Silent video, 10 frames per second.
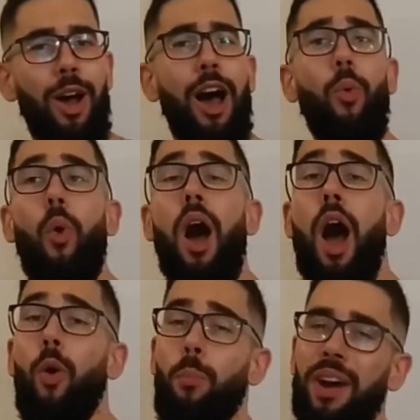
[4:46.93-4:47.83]

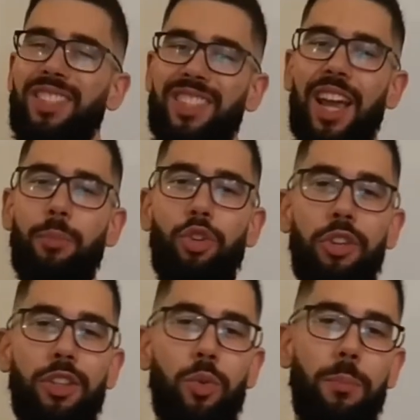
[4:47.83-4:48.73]
how much time do you
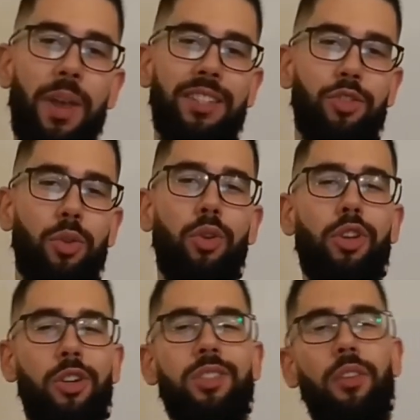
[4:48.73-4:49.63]
need to invest to look
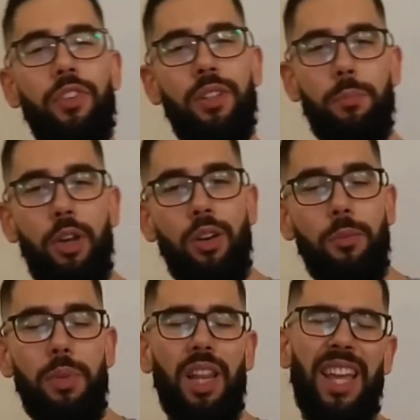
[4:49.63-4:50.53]
yourself at the mirror
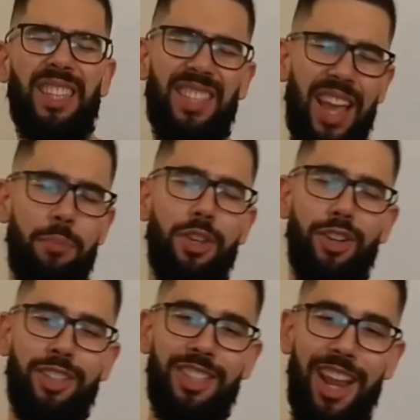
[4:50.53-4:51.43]
and be like, "Damn, you're
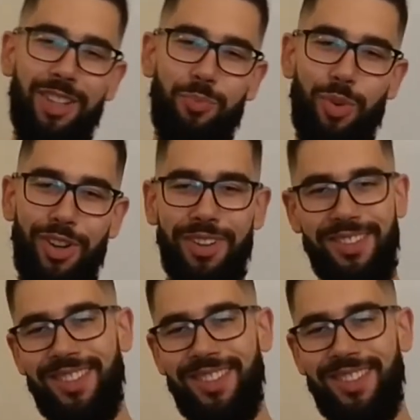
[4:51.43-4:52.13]
jacked, bro"?